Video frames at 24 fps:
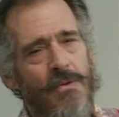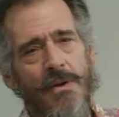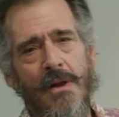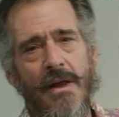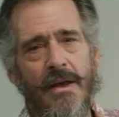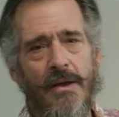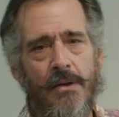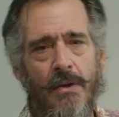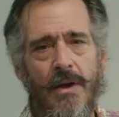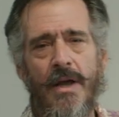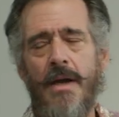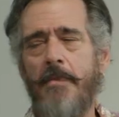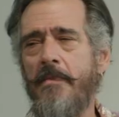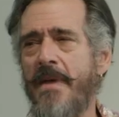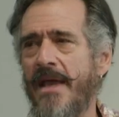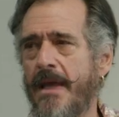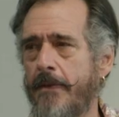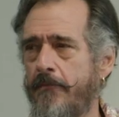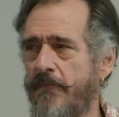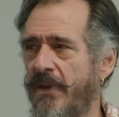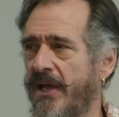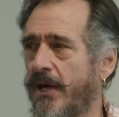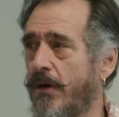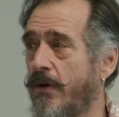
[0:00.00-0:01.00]
well, I got to make
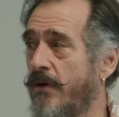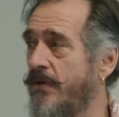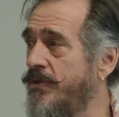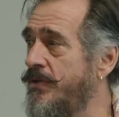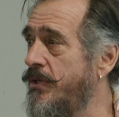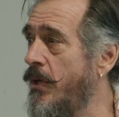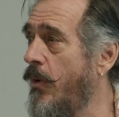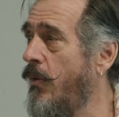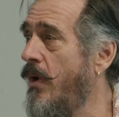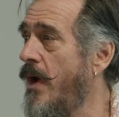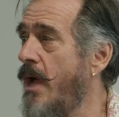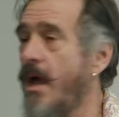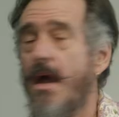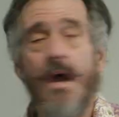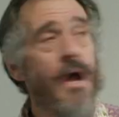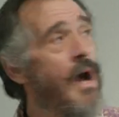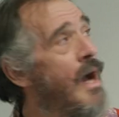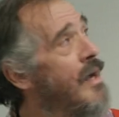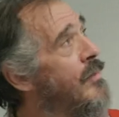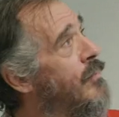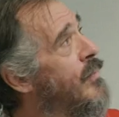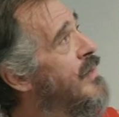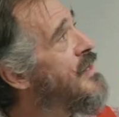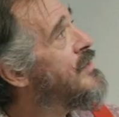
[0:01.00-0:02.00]
it bigger. And so
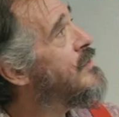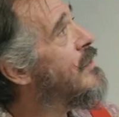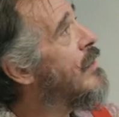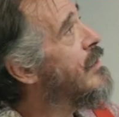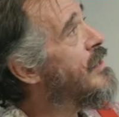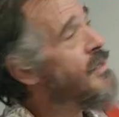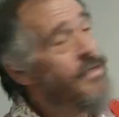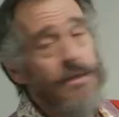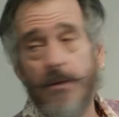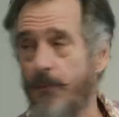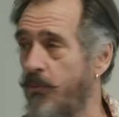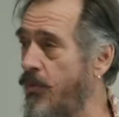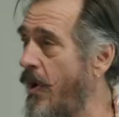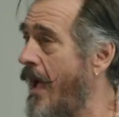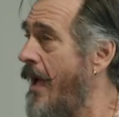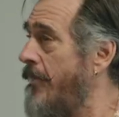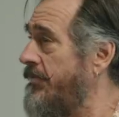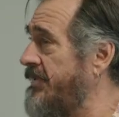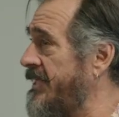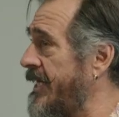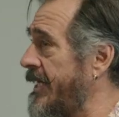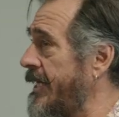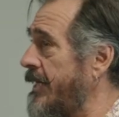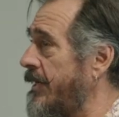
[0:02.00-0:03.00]
we started some
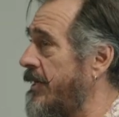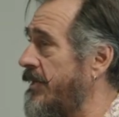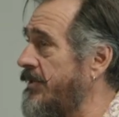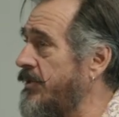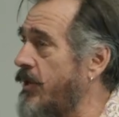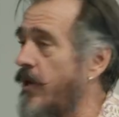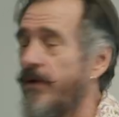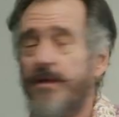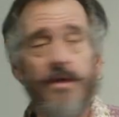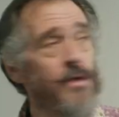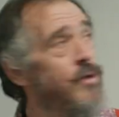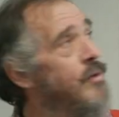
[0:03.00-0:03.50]
Robs in it. It's called the